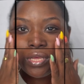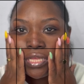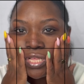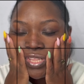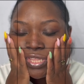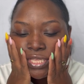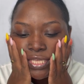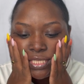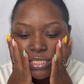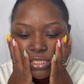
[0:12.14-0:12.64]

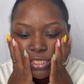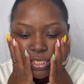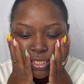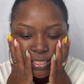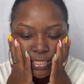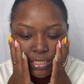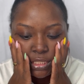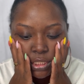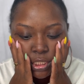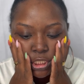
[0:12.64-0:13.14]
Let's get
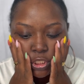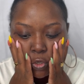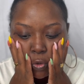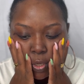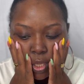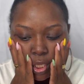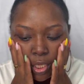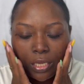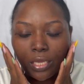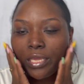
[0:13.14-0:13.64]
into this
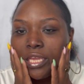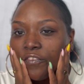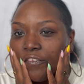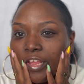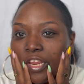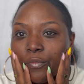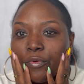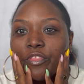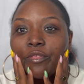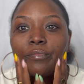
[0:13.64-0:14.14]
quick get
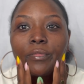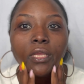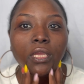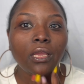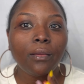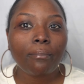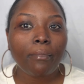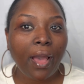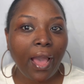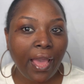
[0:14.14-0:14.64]
ready with me.
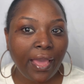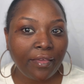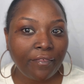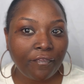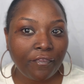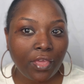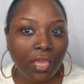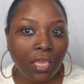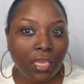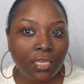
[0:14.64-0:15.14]
My
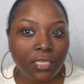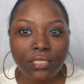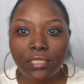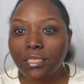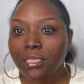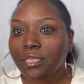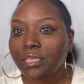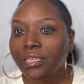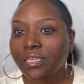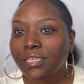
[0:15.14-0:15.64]
face
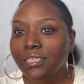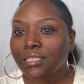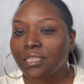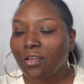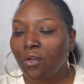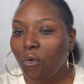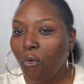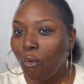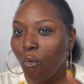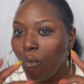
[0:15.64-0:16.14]
is
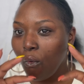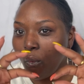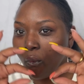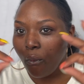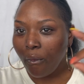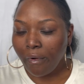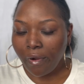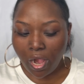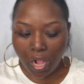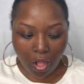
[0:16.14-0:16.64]

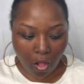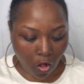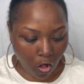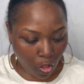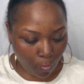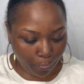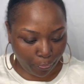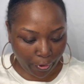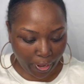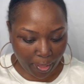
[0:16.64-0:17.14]

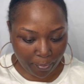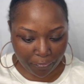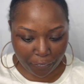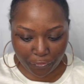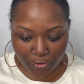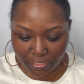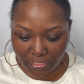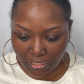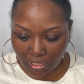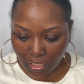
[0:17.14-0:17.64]
all prepped for
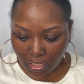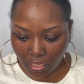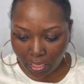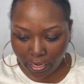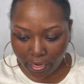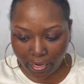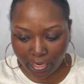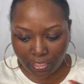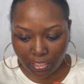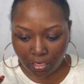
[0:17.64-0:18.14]

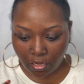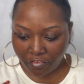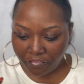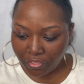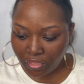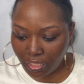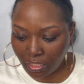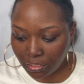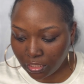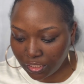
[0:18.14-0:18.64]
skincare. I did
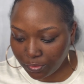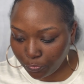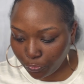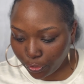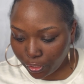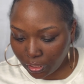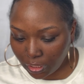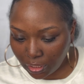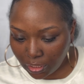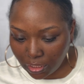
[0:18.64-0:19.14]
everything this
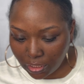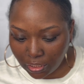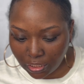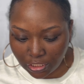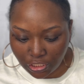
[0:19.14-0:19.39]
morning in the